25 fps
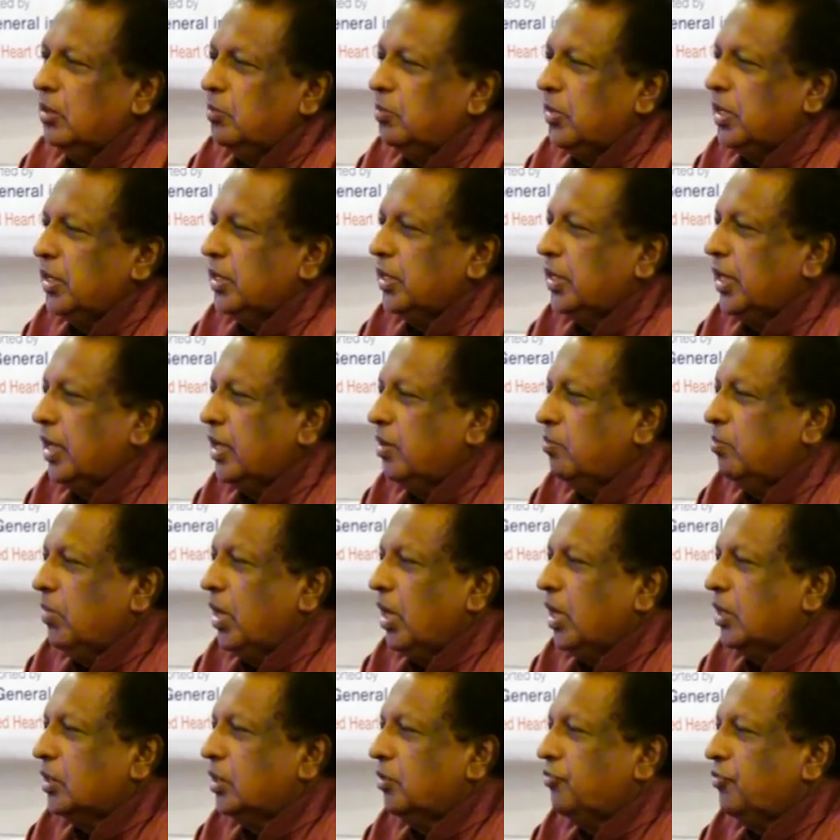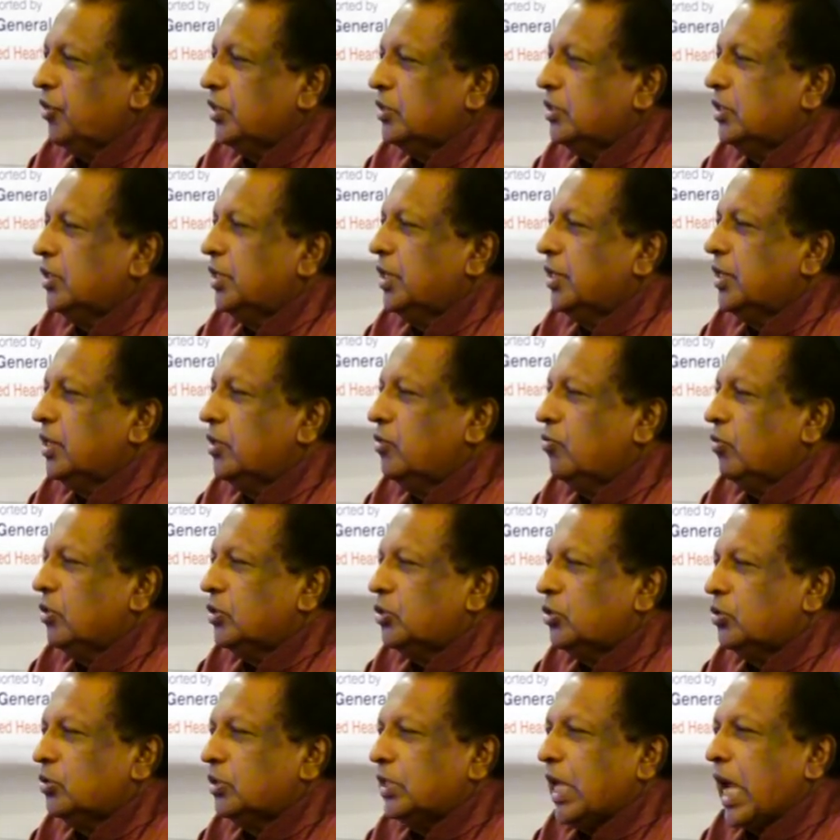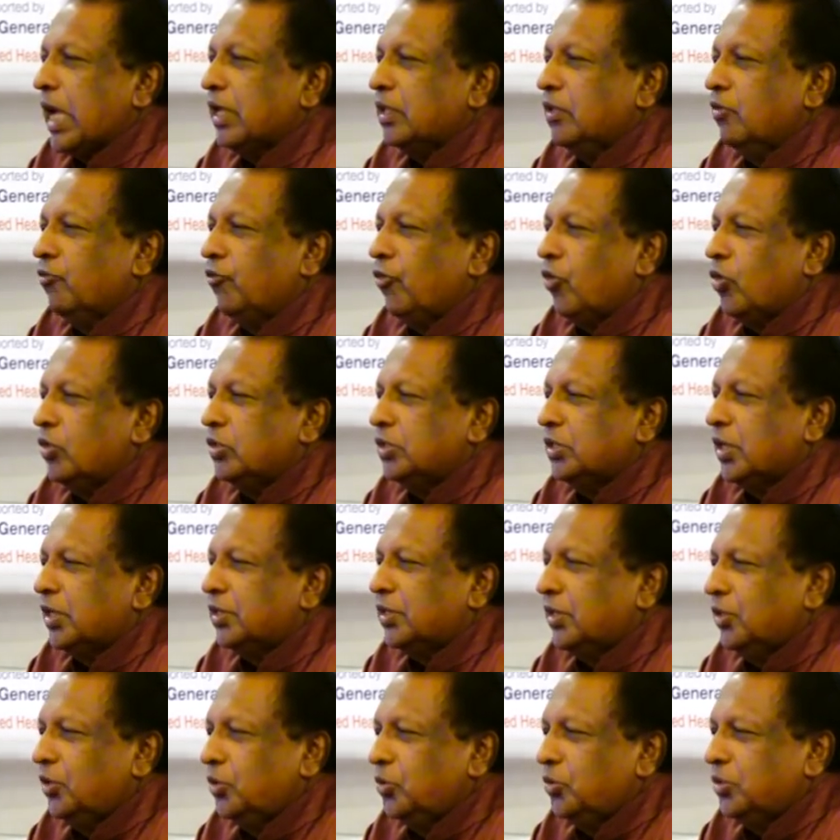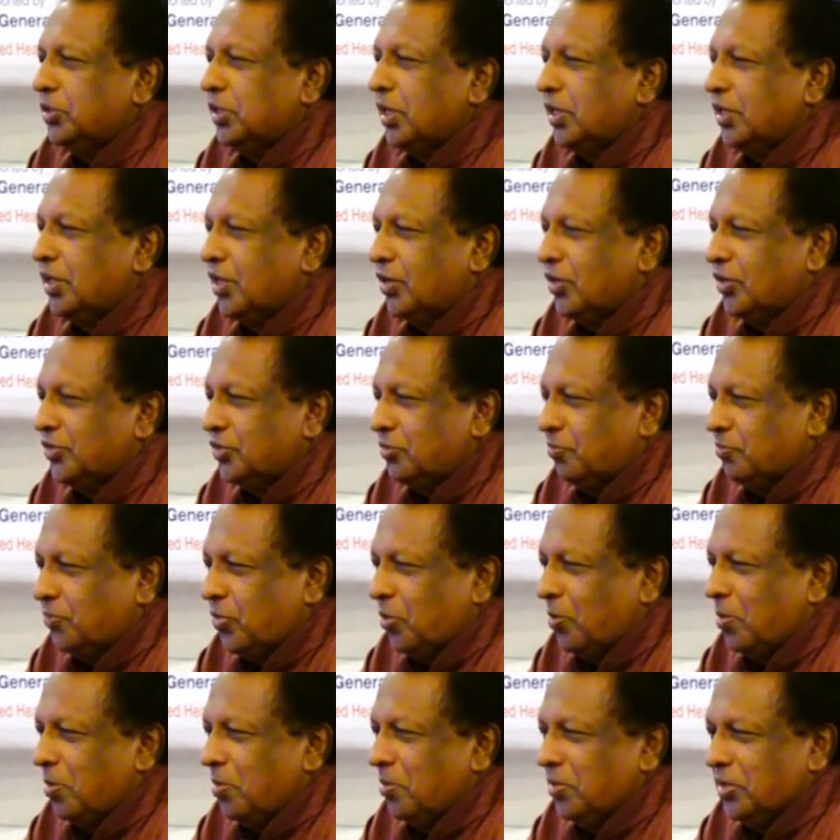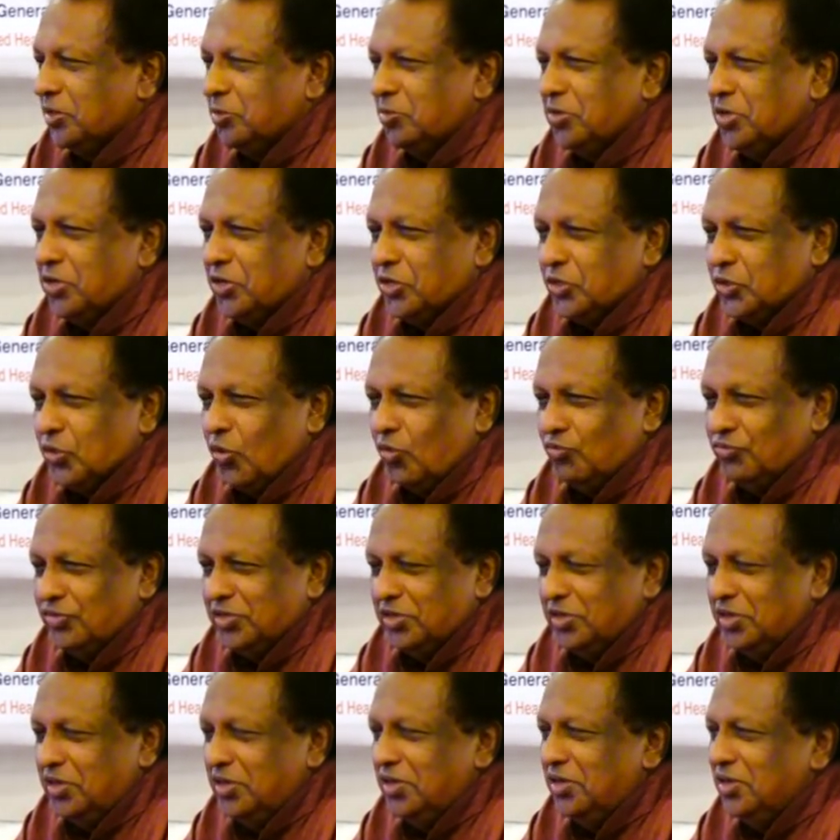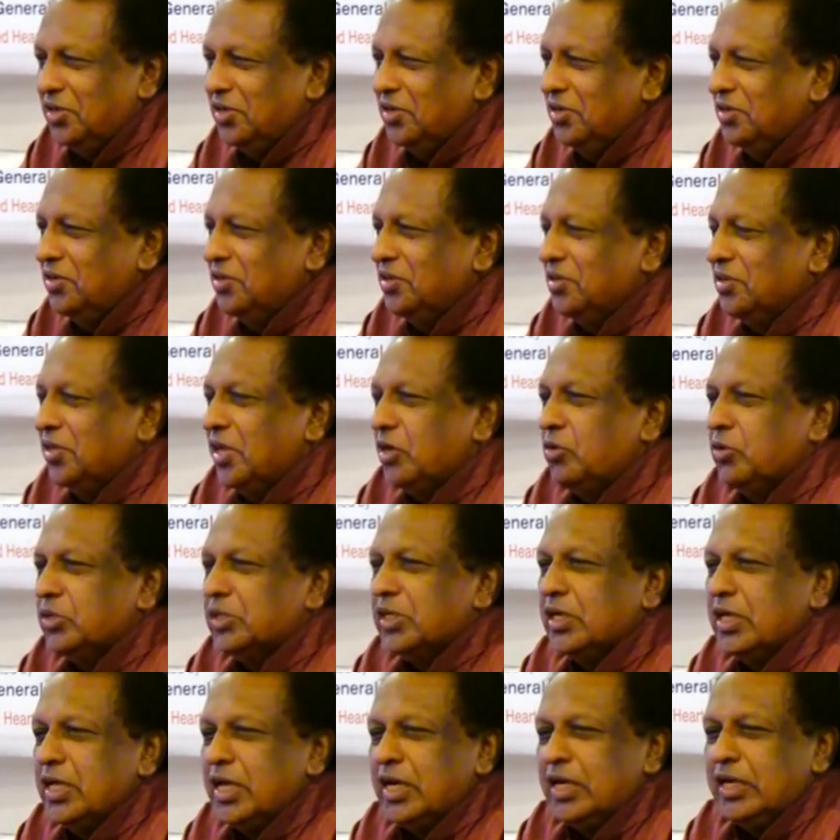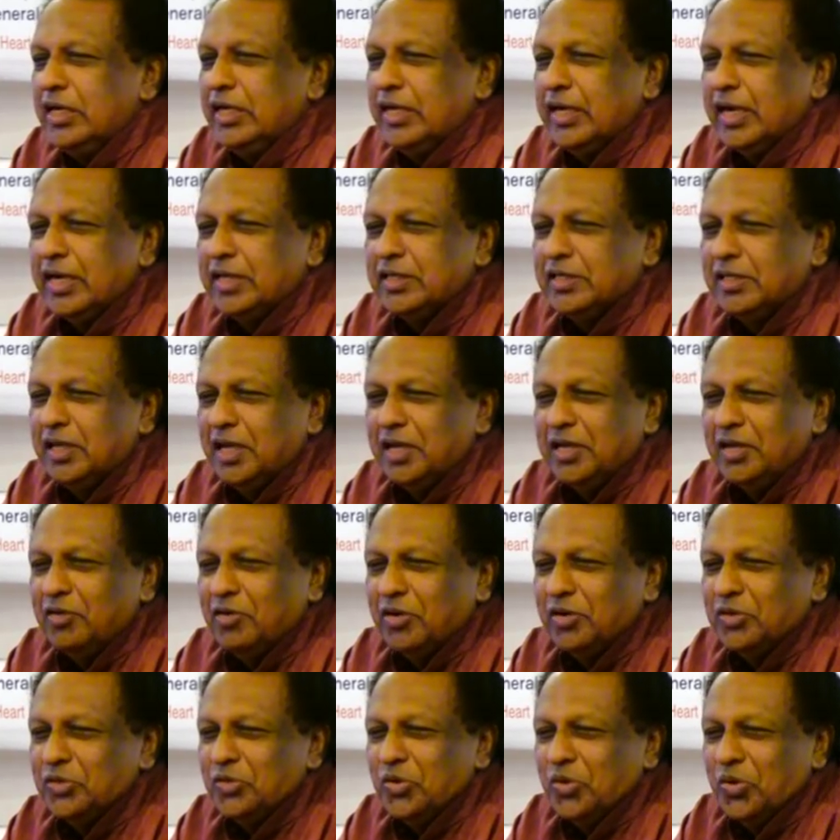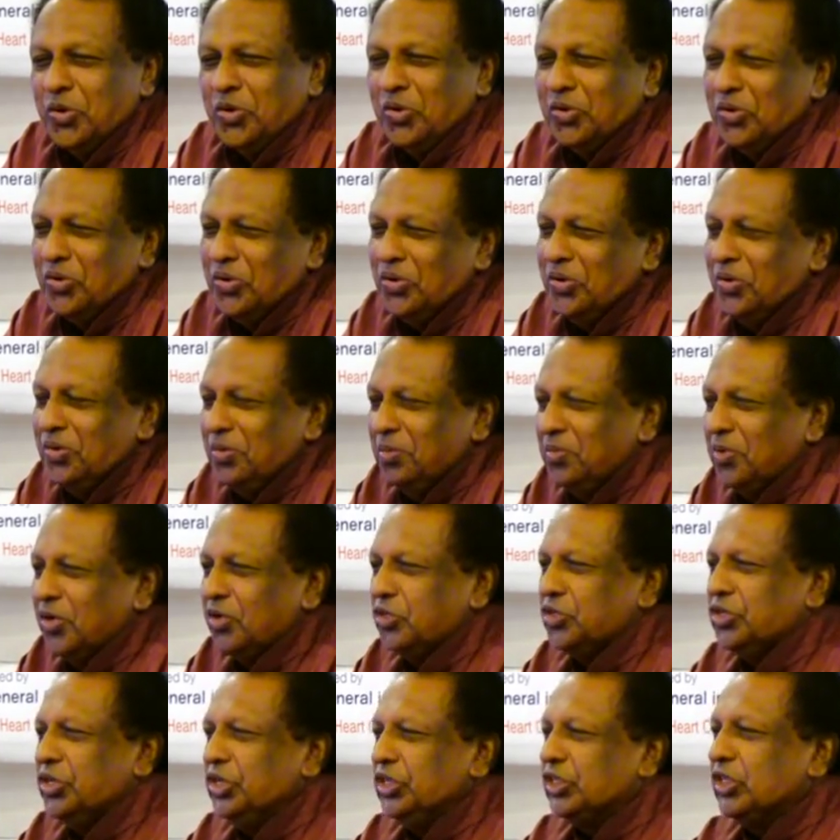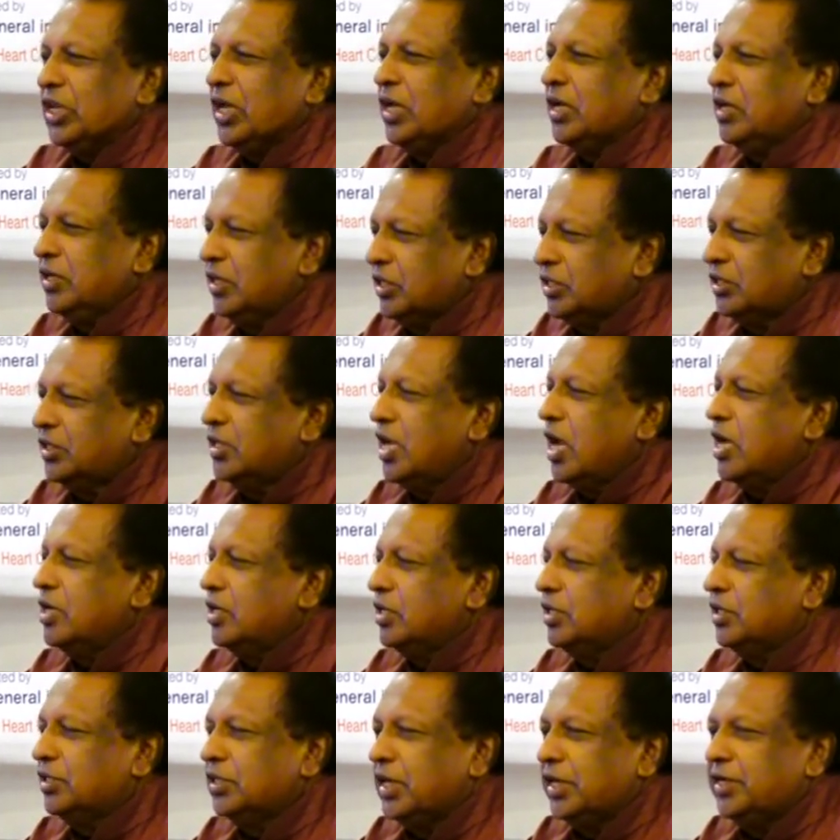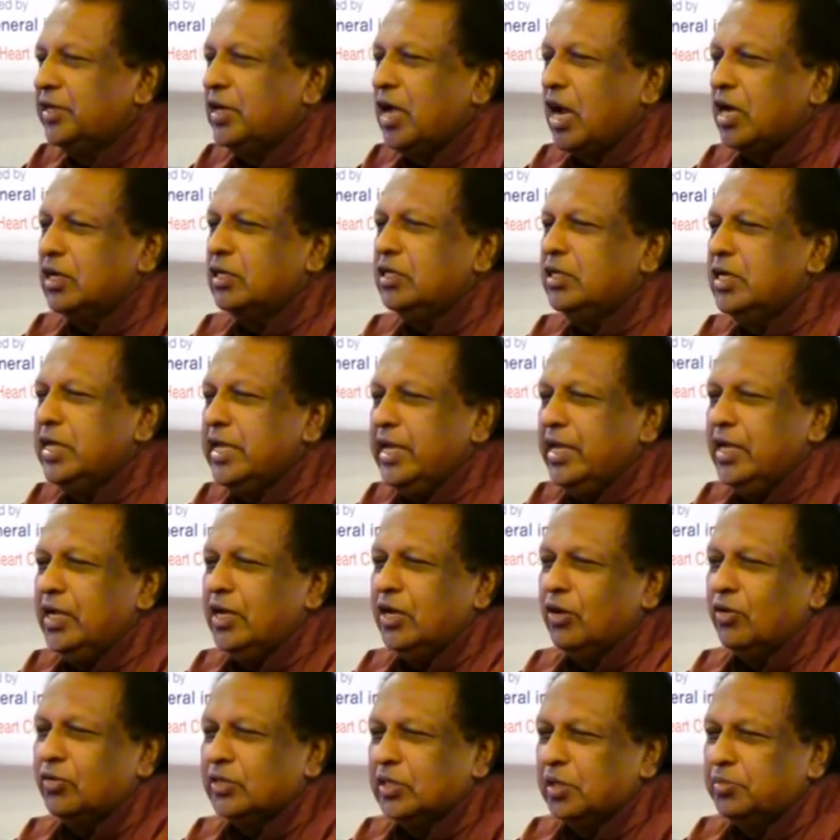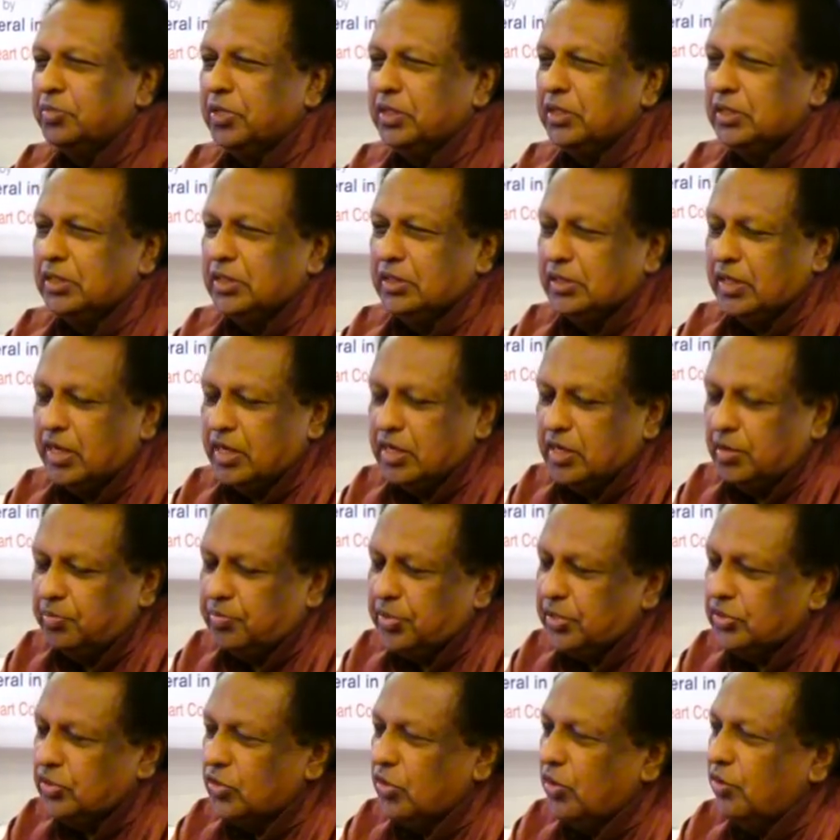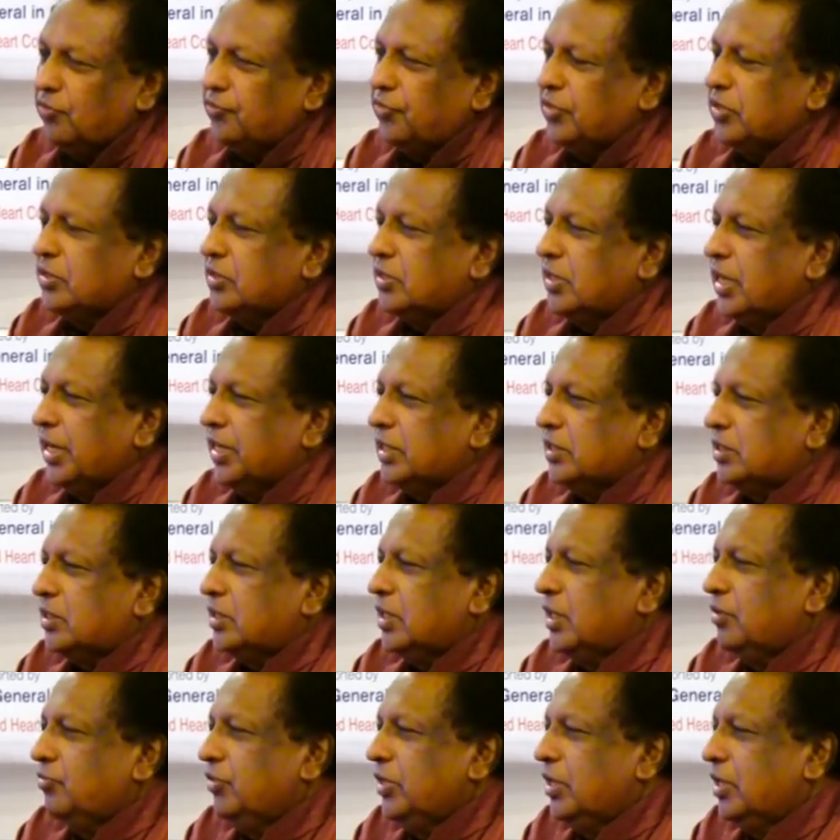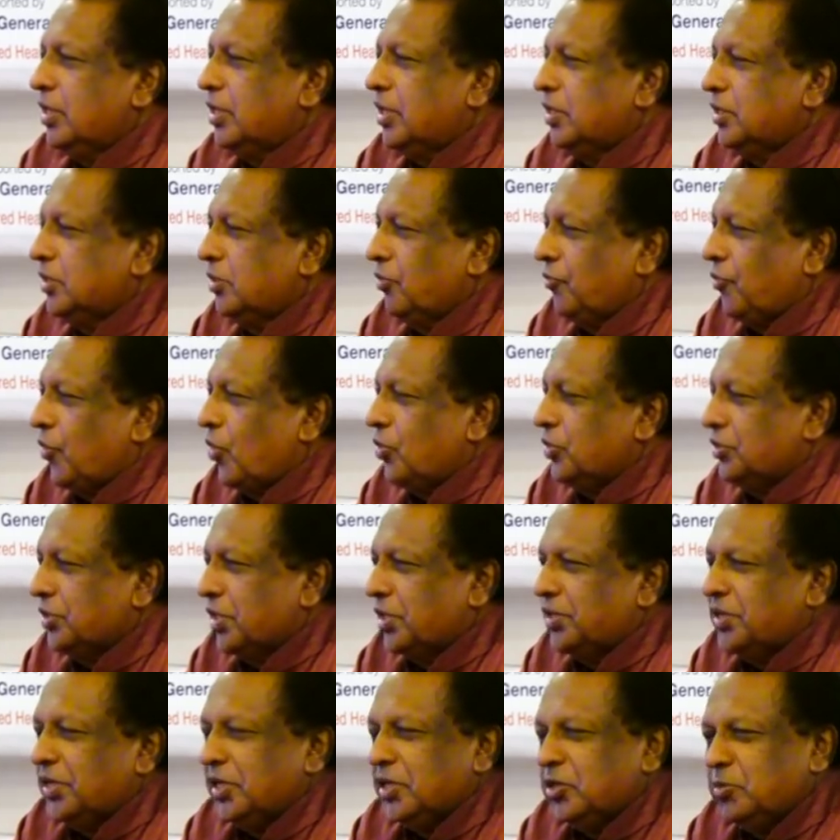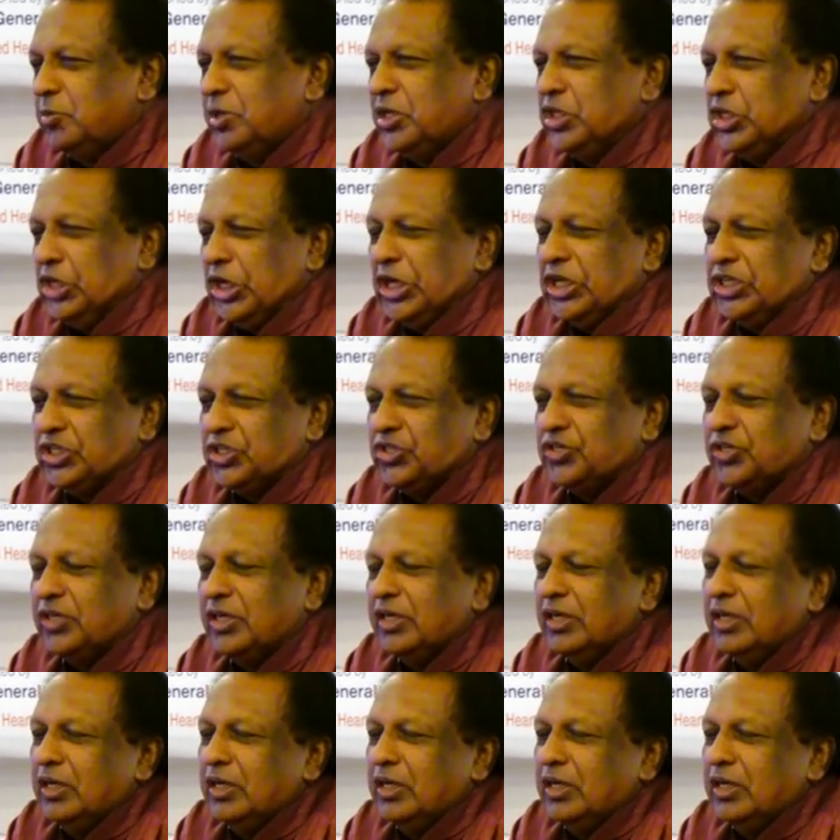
But he came back, the first thing he did was to sack the foreign secretary who said the problem has been resolved. That was clear indication that there was no... Because she said it's done, it's a done deal or something she said in a press conference. The next thing we hear is the foreign secretary has been changed.